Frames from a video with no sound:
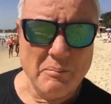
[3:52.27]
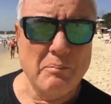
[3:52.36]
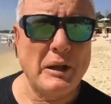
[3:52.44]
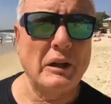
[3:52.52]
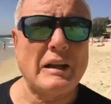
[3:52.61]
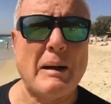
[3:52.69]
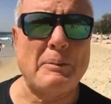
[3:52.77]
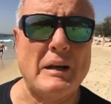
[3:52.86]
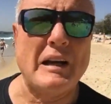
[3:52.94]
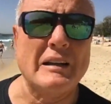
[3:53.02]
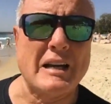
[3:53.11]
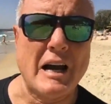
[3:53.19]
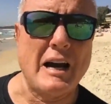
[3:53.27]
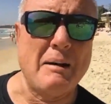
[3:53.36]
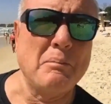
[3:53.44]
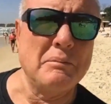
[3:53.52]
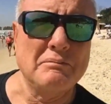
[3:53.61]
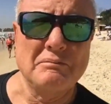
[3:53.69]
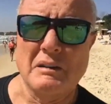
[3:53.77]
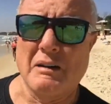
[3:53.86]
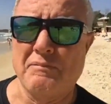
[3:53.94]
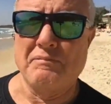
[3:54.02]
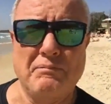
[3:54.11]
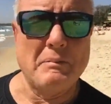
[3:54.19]
build up an income
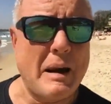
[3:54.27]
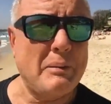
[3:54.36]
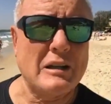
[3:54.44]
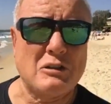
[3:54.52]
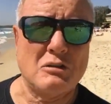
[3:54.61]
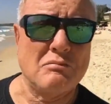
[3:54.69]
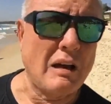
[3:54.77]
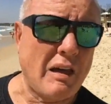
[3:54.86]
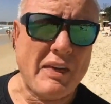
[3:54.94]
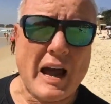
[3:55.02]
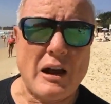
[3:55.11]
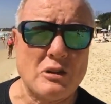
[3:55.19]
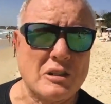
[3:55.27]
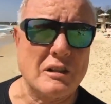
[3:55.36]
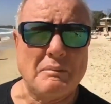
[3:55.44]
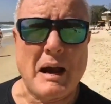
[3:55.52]
of maybe a thousand,